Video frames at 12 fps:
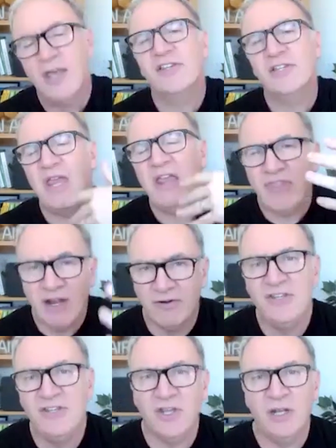So if there
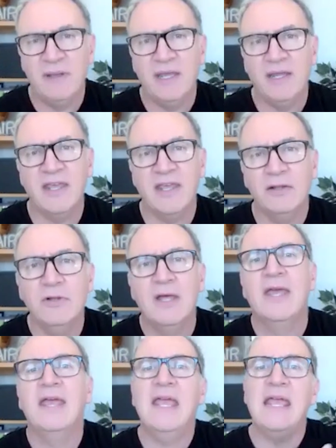is going to be a deal,
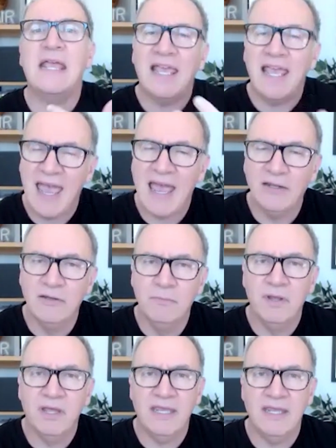it can
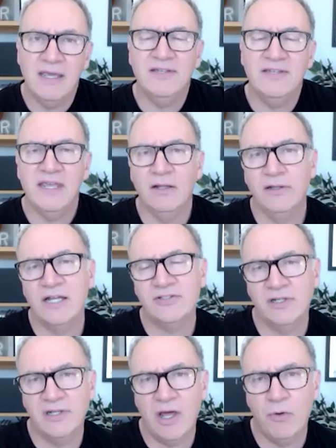be a deal at
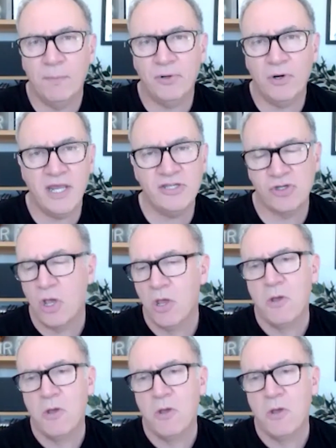a lower price.